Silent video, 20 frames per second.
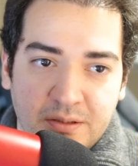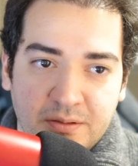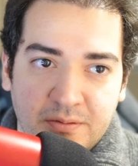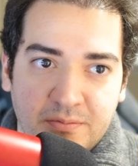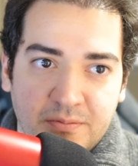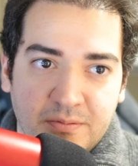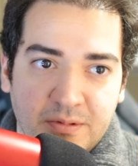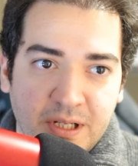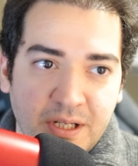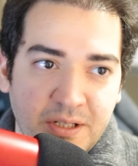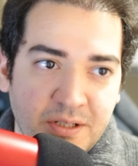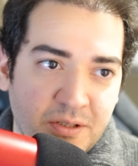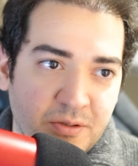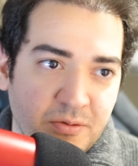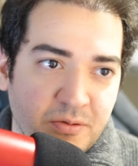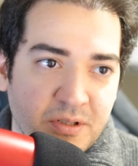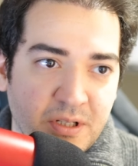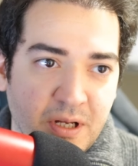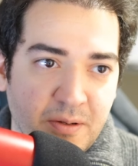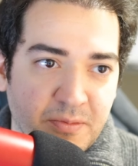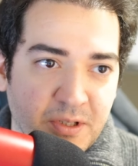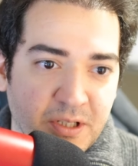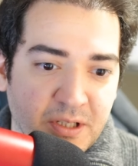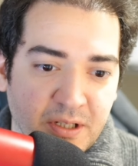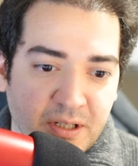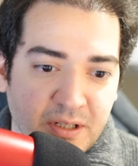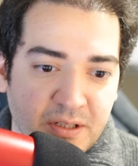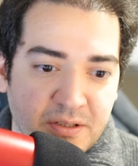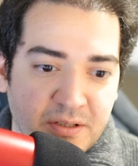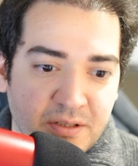Let's do something
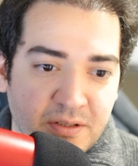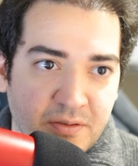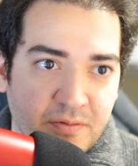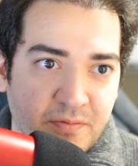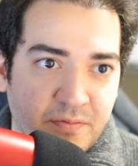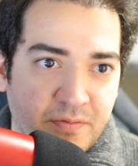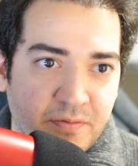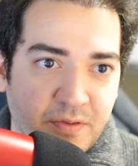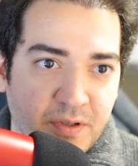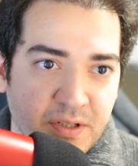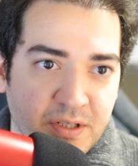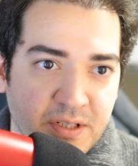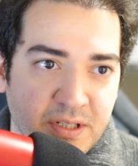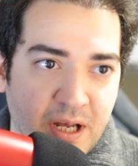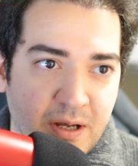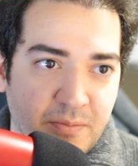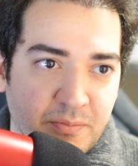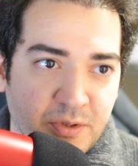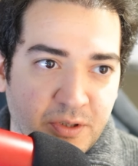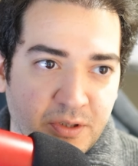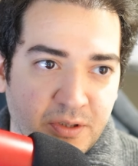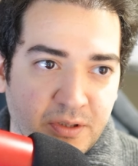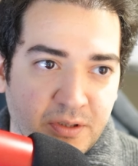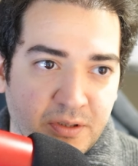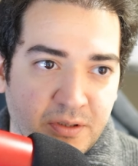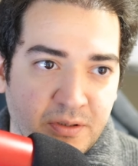else. For example,